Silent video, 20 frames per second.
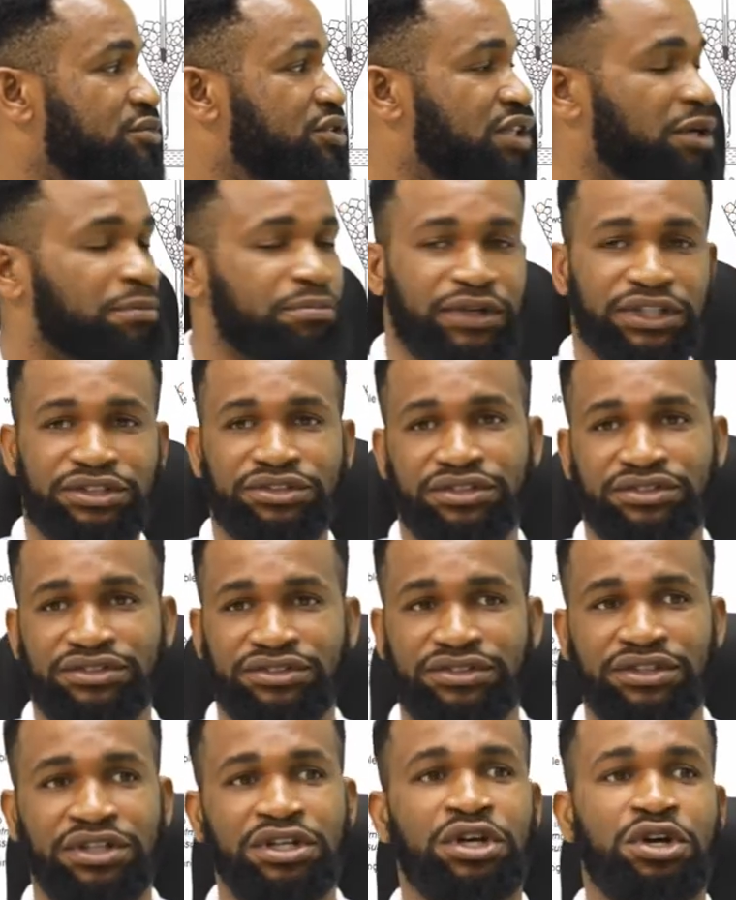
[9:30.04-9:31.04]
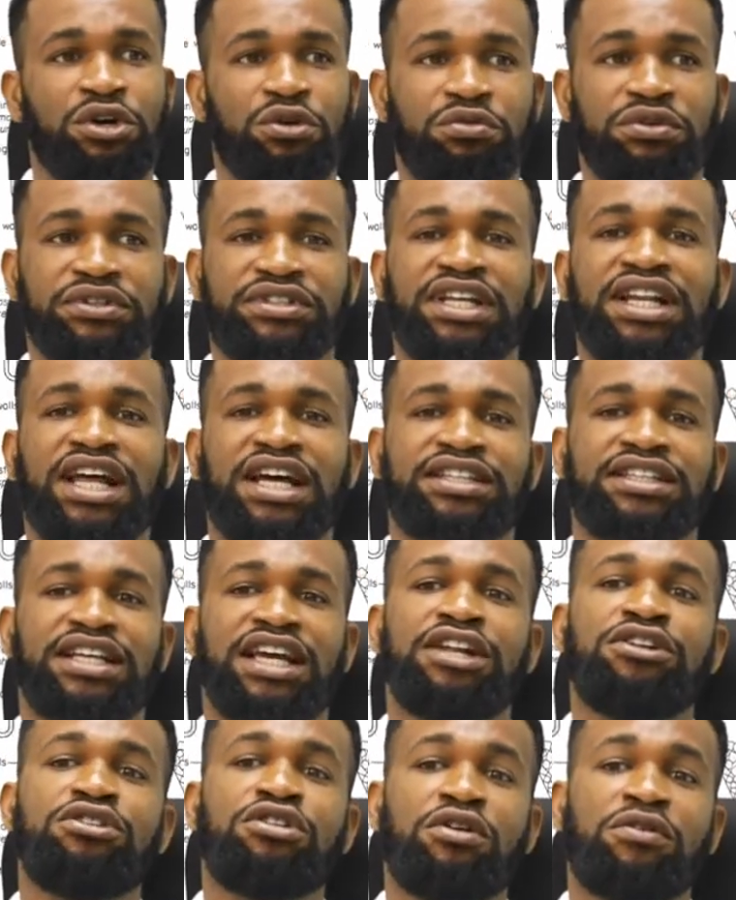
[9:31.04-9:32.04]
temperatures? We say that
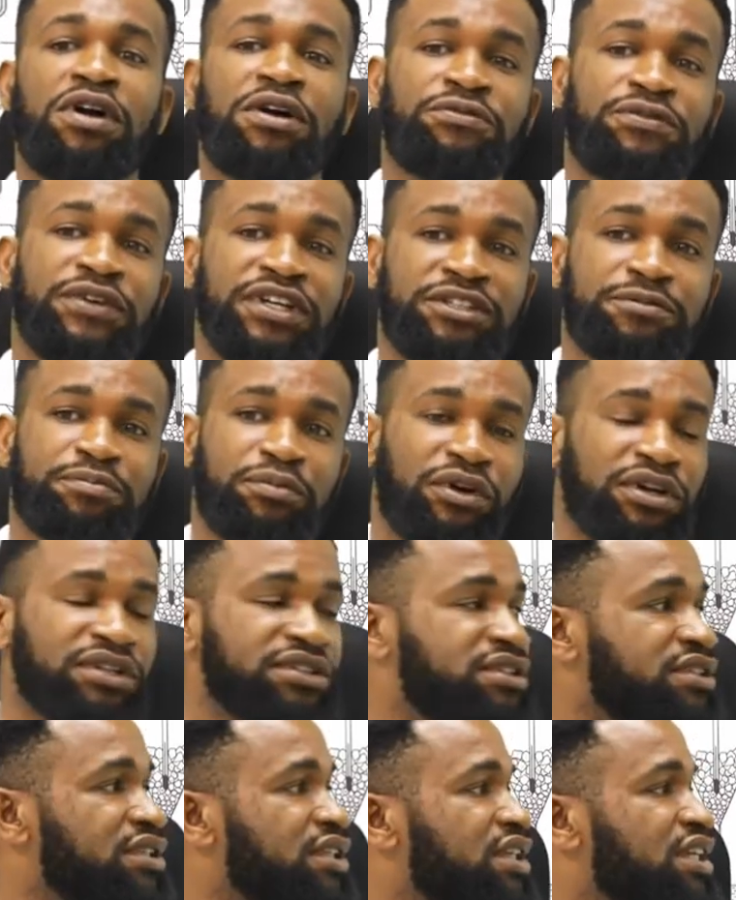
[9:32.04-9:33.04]
a lower fixed point